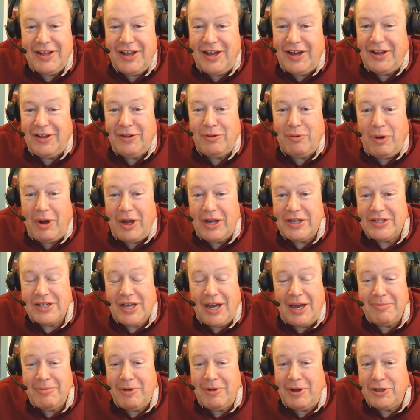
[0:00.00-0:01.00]
Otherwise,
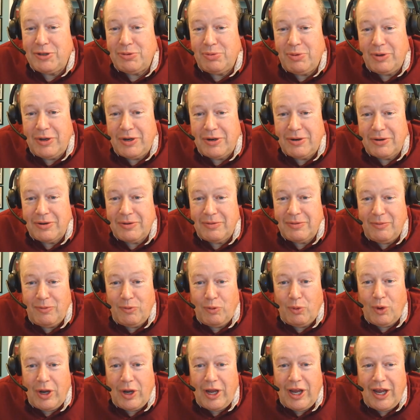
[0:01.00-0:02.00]
I'm on Twitter
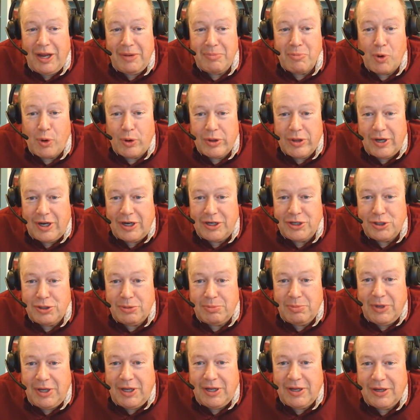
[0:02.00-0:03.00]
way more than I
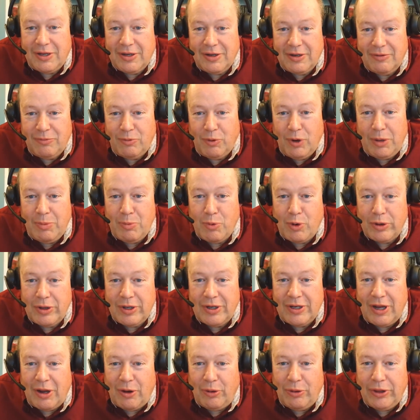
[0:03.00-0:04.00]
should be, way more
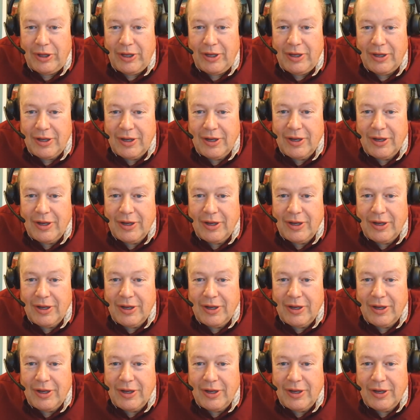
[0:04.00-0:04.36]
than healthy.